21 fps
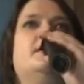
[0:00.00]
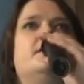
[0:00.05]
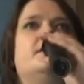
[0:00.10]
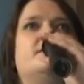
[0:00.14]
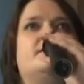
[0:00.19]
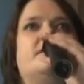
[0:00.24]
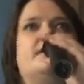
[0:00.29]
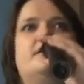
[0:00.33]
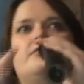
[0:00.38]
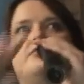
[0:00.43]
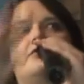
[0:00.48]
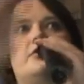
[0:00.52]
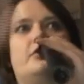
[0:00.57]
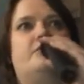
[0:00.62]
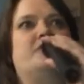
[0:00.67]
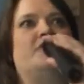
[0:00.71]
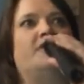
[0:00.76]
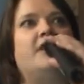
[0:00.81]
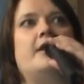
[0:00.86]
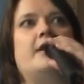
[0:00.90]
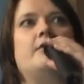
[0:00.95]
see the
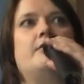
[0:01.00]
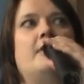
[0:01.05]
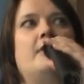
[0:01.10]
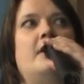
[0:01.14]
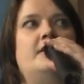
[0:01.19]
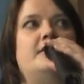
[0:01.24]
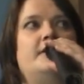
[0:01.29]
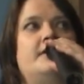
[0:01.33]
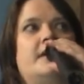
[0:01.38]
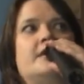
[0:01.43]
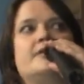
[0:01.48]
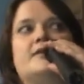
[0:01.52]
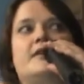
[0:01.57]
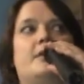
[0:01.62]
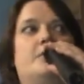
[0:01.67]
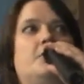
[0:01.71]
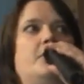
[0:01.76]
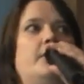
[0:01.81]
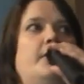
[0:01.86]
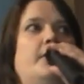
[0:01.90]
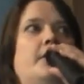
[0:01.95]
rooms decorated as they
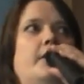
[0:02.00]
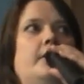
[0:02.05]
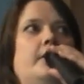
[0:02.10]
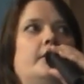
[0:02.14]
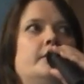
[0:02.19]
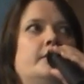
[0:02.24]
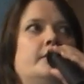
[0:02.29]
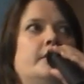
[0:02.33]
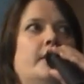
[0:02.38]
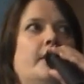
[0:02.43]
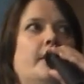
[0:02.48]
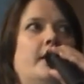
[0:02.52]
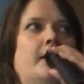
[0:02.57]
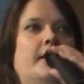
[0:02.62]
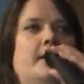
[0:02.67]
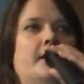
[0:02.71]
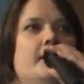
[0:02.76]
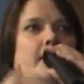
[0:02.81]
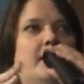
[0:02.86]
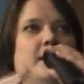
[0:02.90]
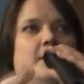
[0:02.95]
were
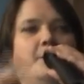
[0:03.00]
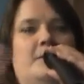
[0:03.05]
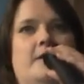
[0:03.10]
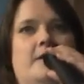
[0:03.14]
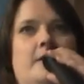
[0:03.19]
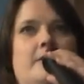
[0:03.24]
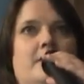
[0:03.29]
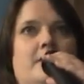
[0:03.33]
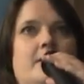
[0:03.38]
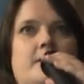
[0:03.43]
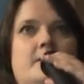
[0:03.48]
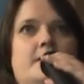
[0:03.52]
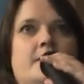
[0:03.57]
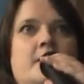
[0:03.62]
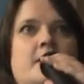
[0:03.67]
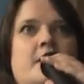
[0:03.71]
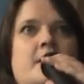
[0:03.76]
in a period.